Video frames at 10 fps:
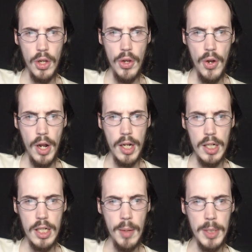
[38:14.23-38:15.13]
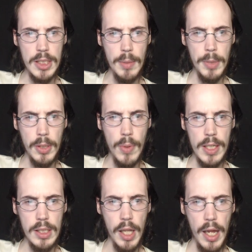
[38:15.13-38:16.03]
You're not going to tell me something
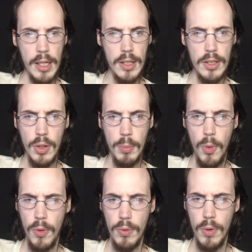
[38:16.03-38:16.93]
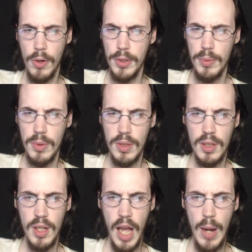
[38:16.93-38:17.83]
crazy like you're immortal, are you?
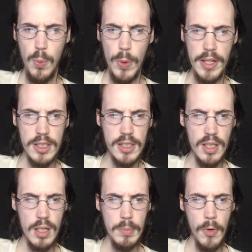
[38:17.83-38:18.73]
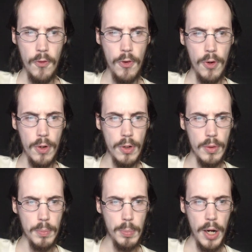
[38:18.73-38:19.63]
I wish. But
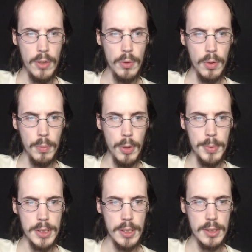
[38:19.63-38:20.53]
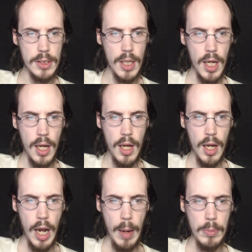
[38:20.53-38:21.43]
for practical purposes,
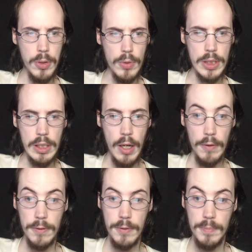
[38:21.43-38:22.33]
I'm close enough.